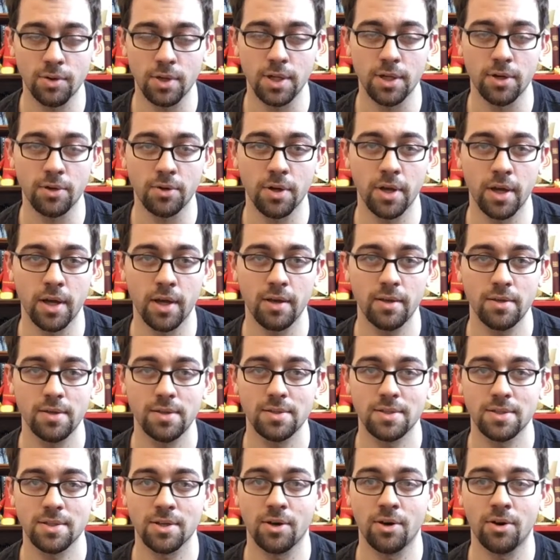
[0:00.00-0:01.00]
totally okay.
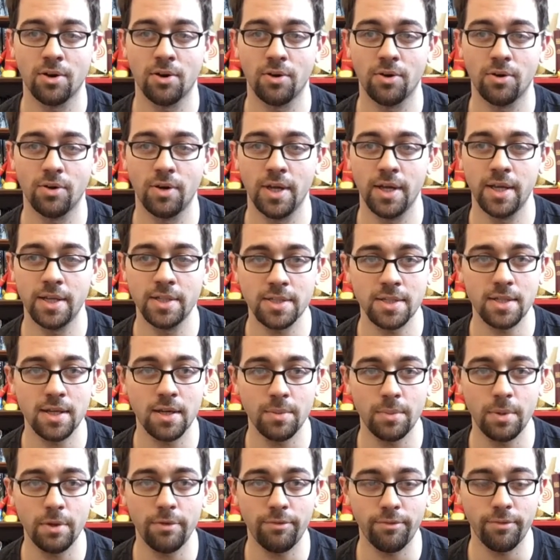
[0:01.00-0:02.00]
So it's
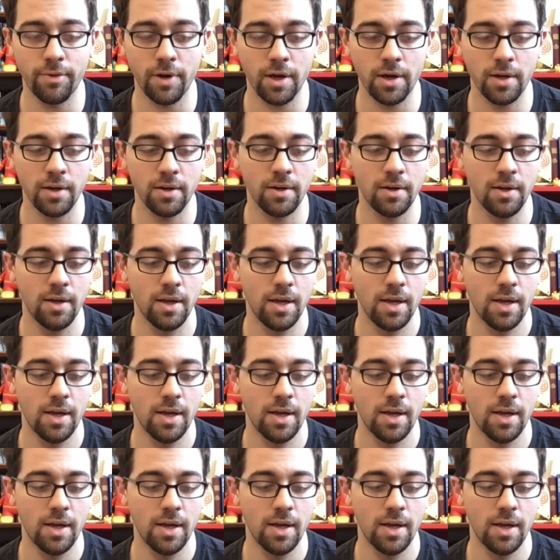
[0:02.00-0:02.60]
gonna be fun.